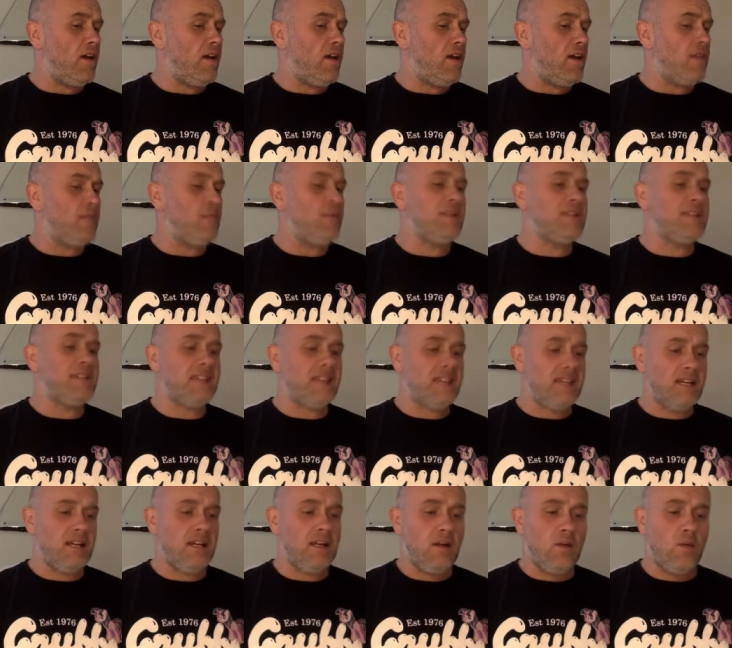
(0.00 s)
in
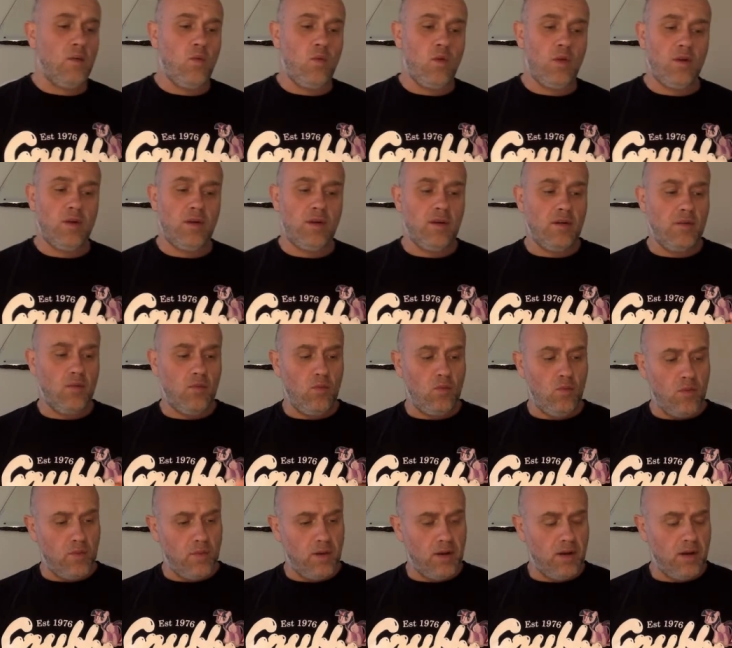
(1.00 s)
particular, one
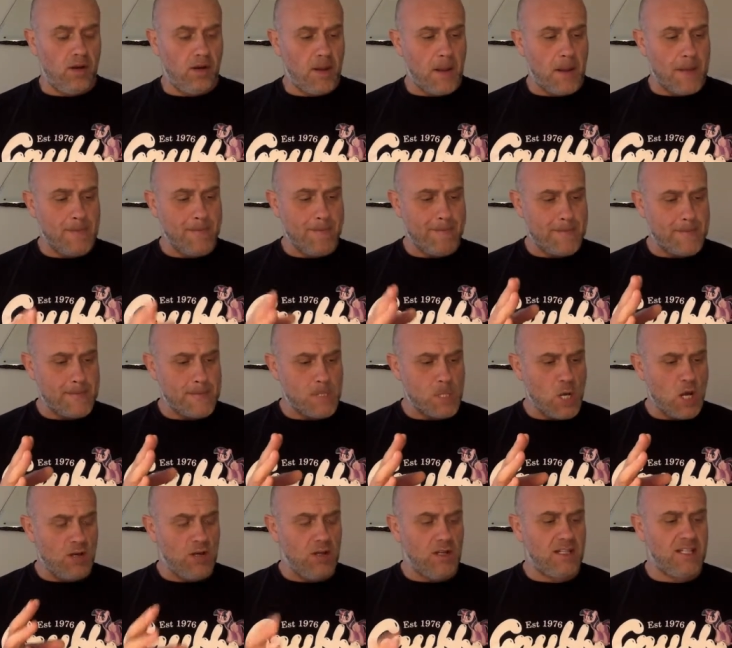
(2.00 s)
woman
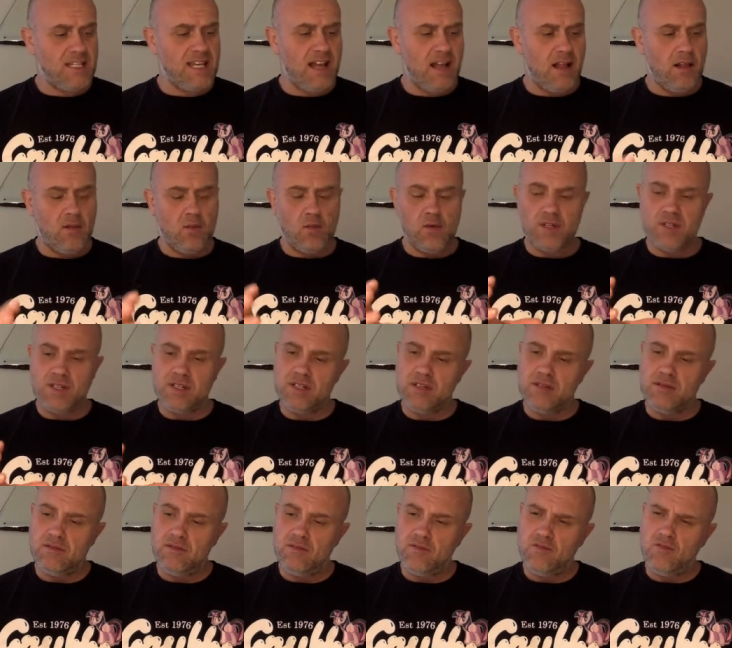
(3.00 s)
I could tell
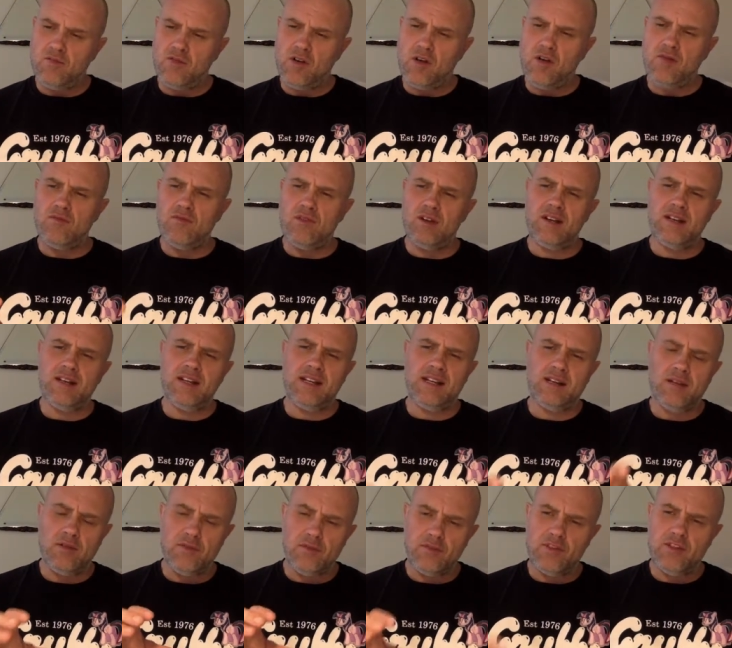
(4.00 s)
was not really
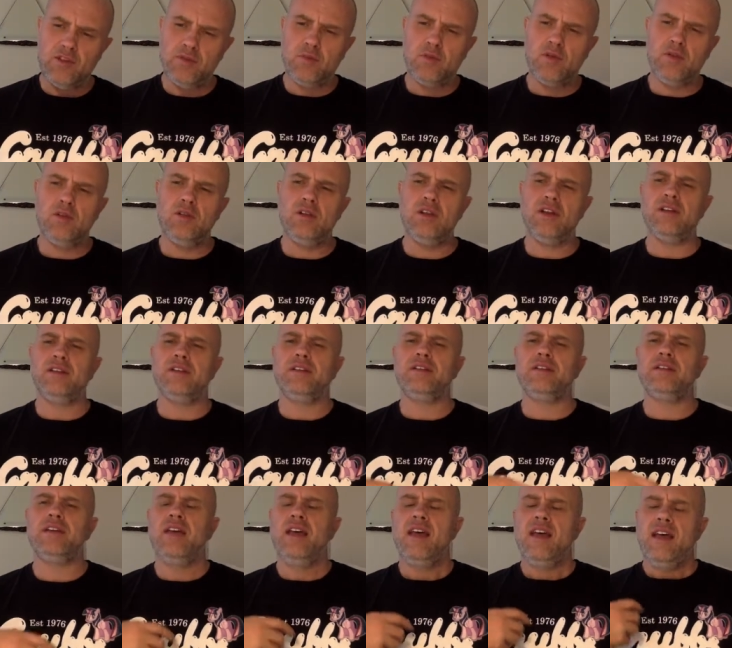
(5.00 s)
comfortable,
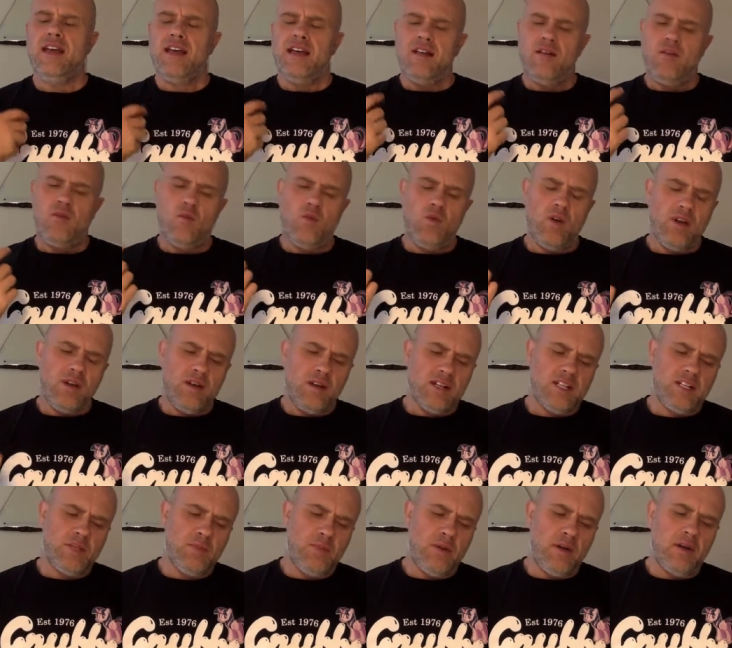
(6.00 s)
and when I
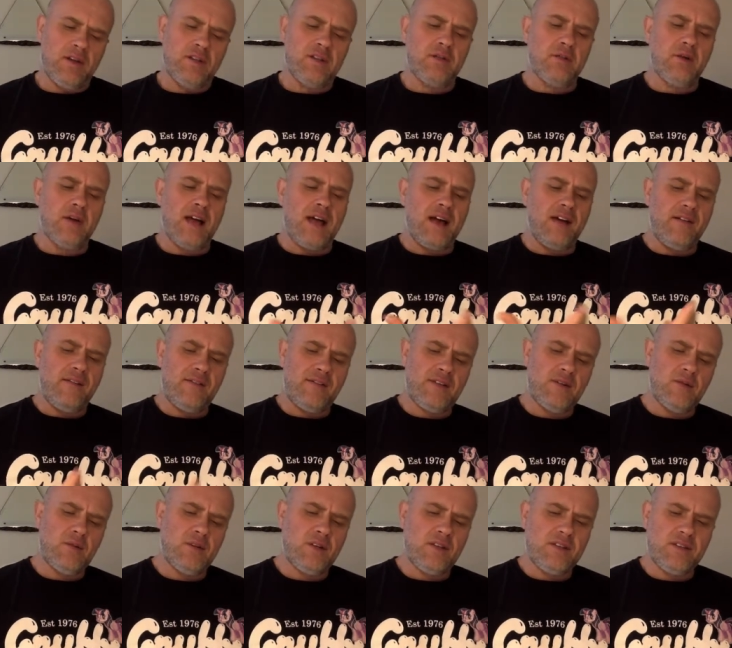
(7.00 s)
spoke to her
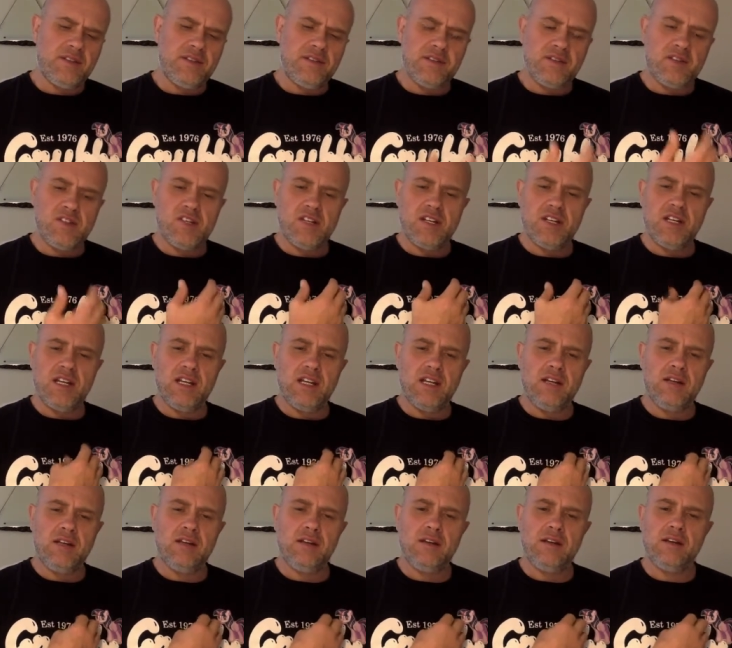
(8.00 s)
afterwards,
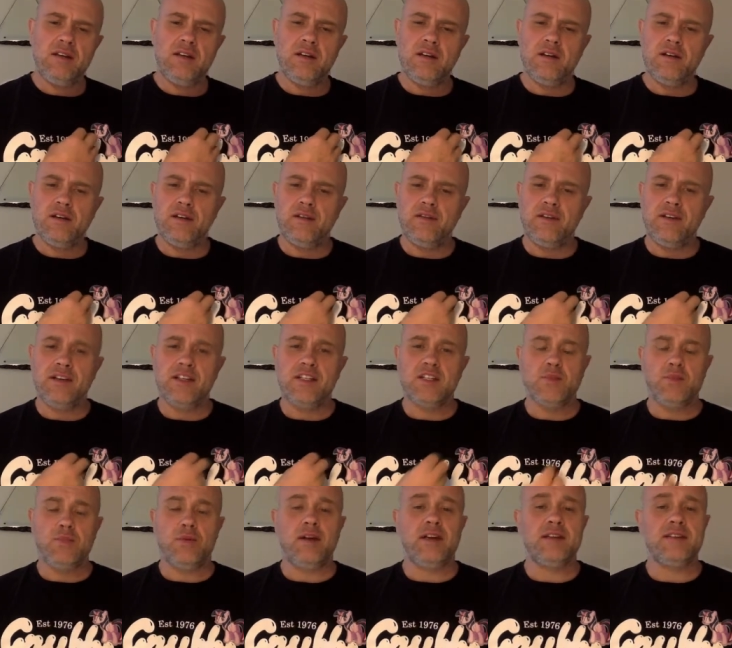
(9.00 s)
she kind of
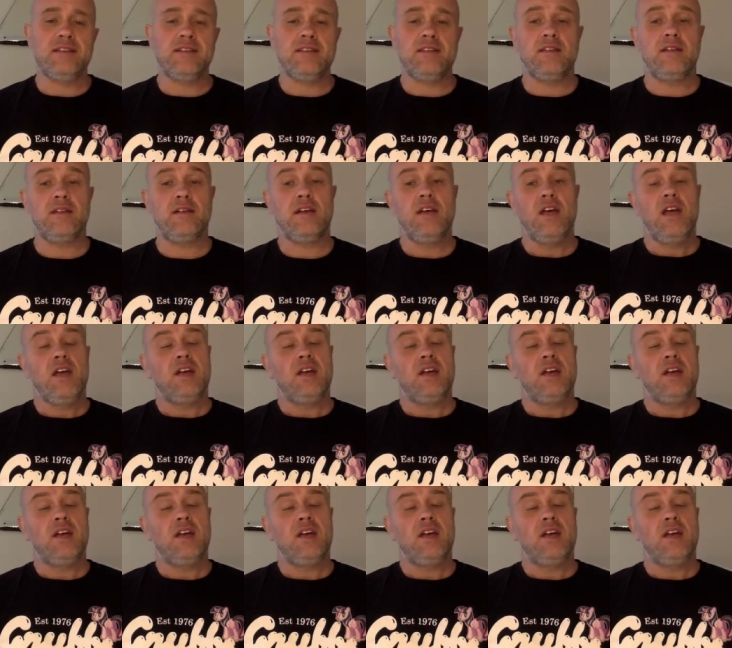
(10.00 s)
expressed that